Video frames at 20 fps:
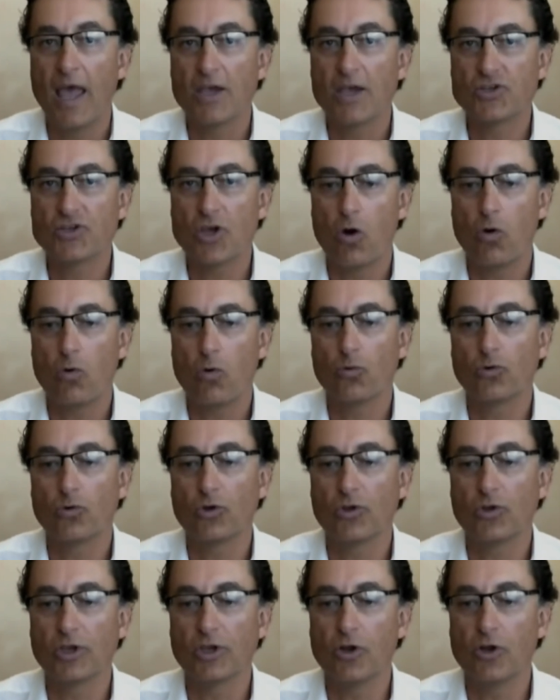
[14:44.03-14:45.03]
So,
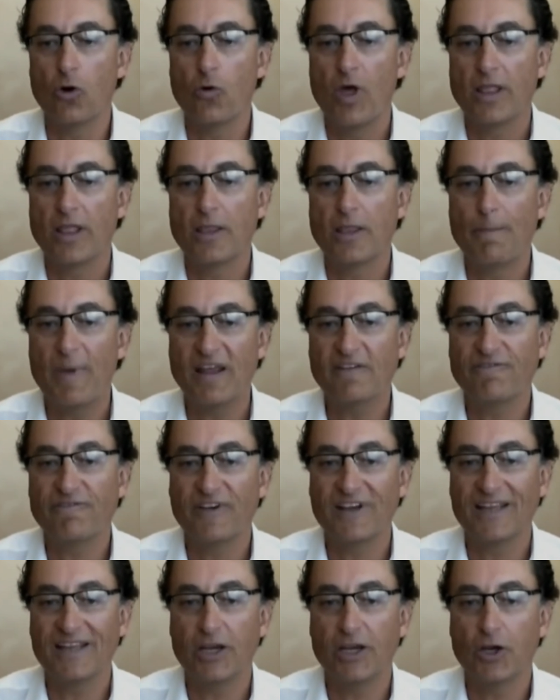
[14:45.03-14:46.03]
the
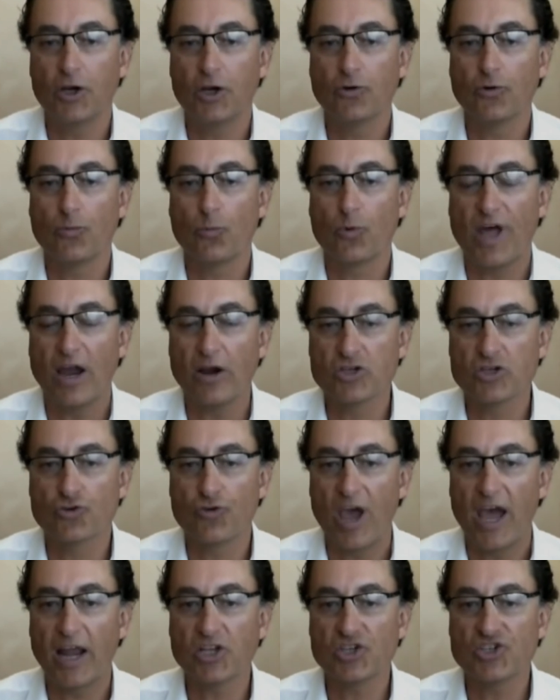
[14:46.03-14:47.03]
benefit here with our
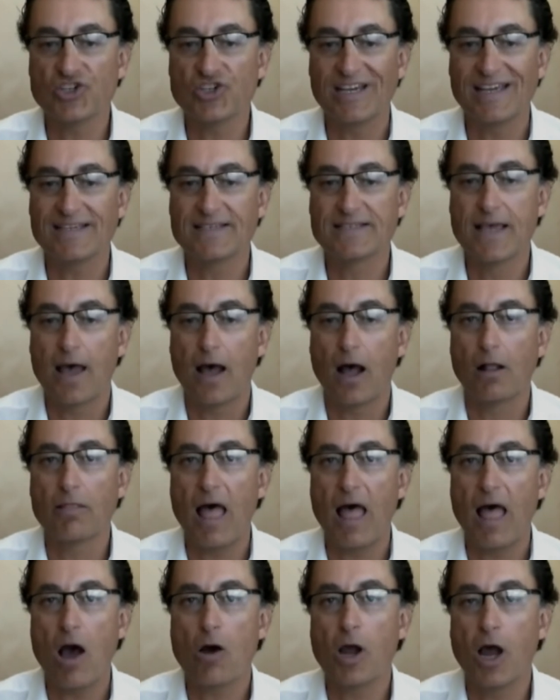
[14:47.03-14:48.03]
strategy is
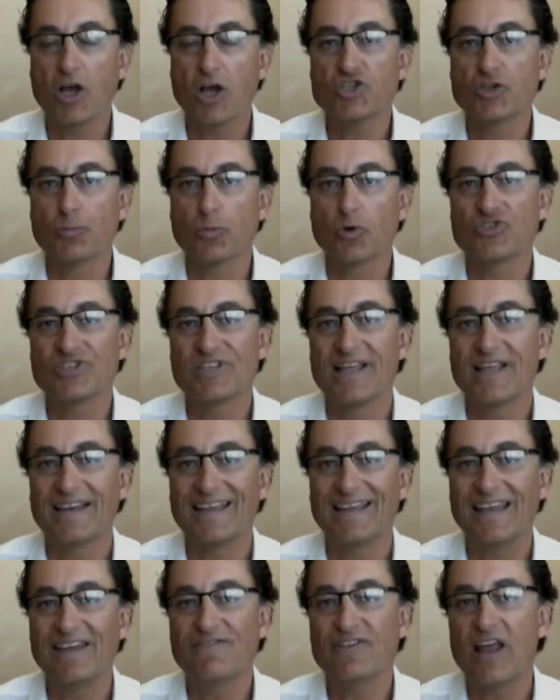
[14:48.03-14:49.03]
allow customers that
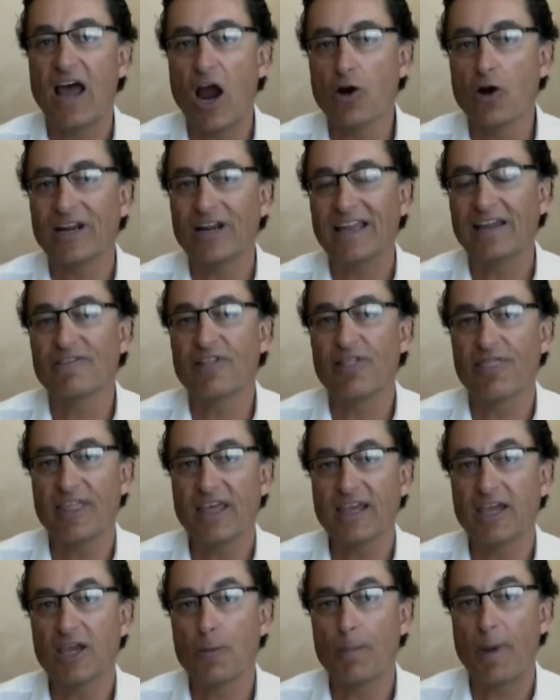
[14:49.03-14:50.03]
aren't even
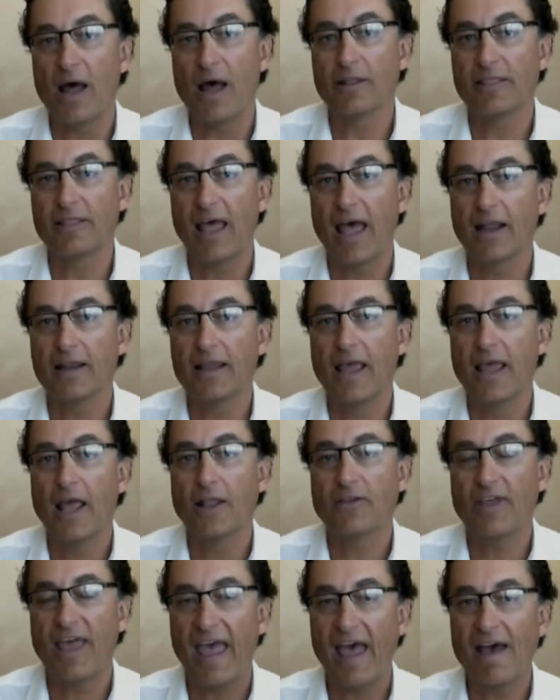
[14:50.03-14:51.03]
thinking about that
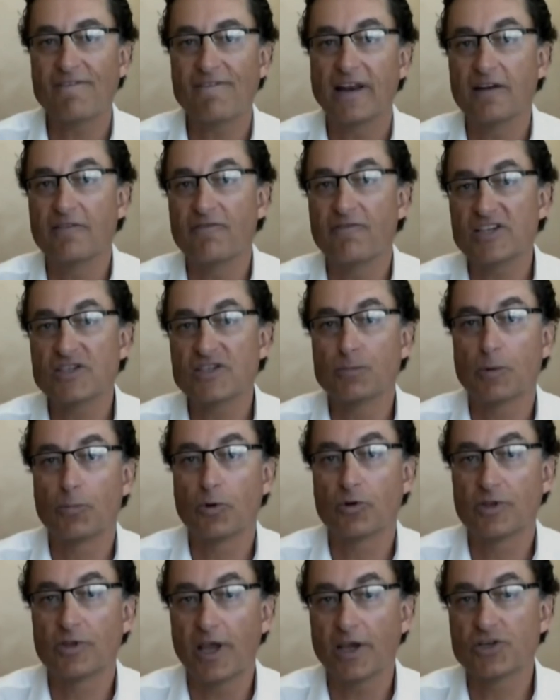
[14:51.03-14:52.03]
to have that investment
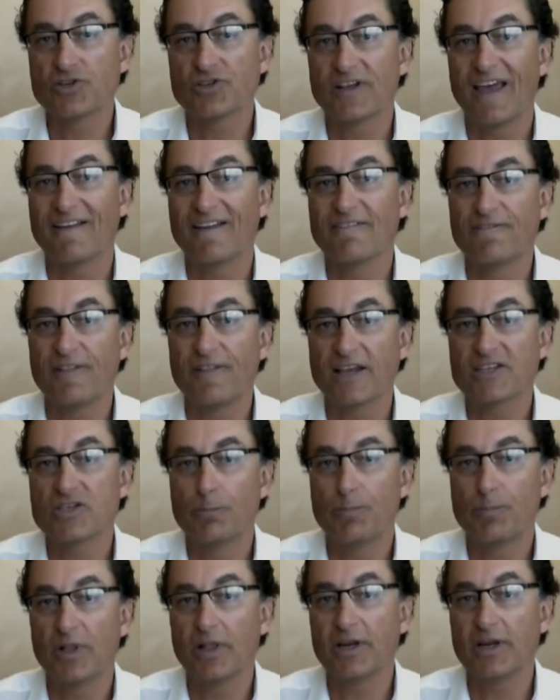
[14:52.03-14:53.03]
protection and
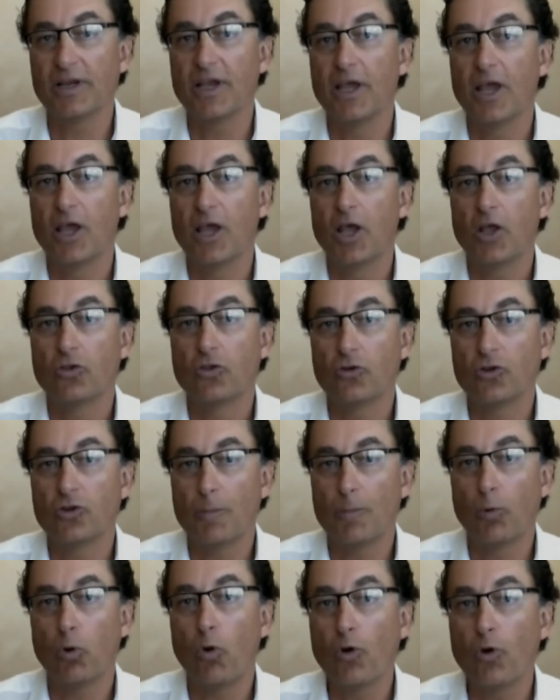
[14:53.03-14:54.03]
flexibility to
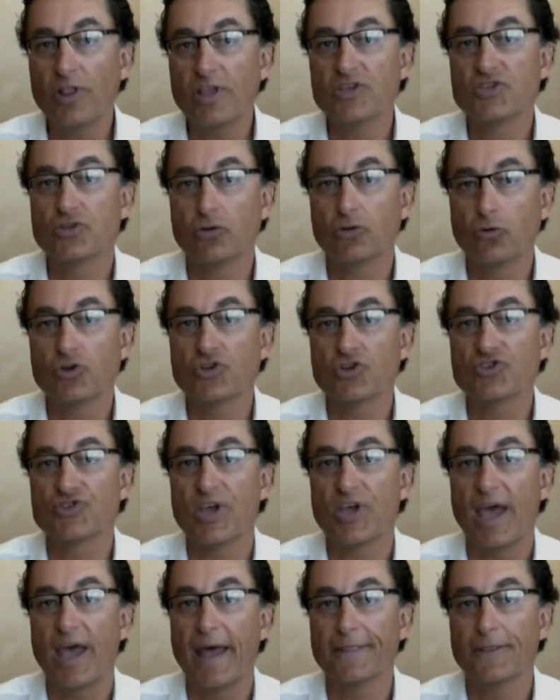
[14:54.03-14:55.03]
deploy these
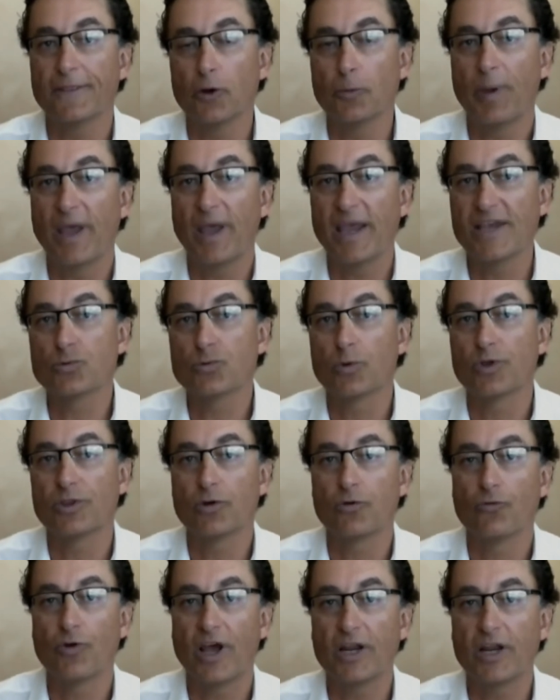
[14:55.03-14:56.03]
solutions at their pace when
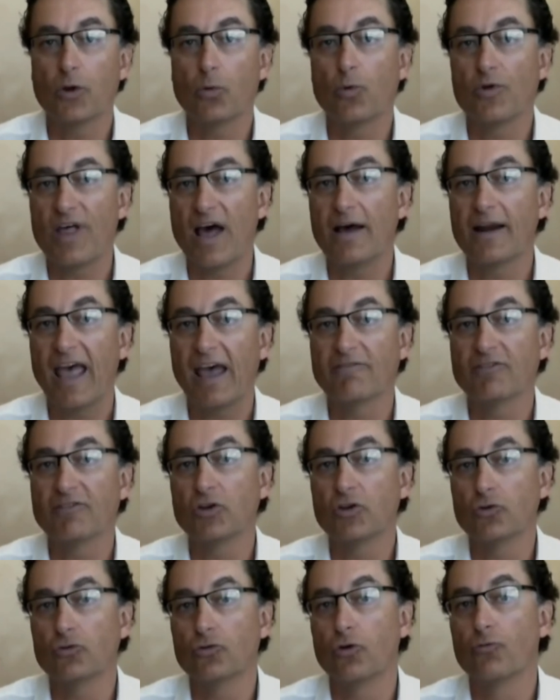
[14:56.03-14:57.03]
they're ready without having to
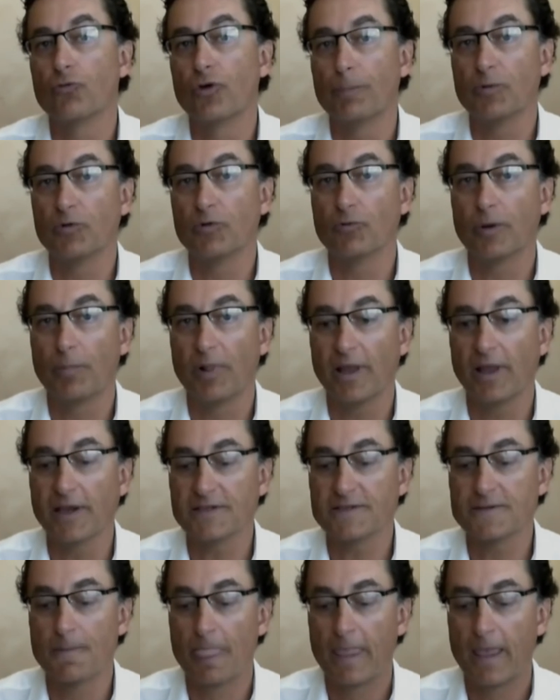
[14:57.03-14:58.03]
do a rip and
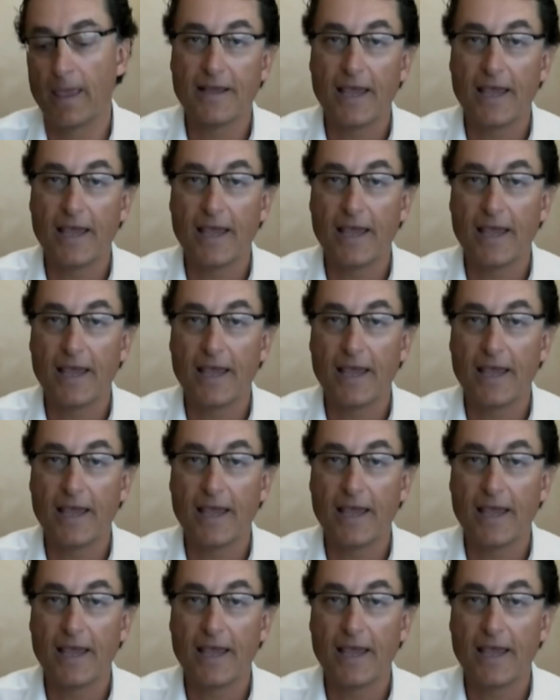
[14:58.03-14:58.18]
replace.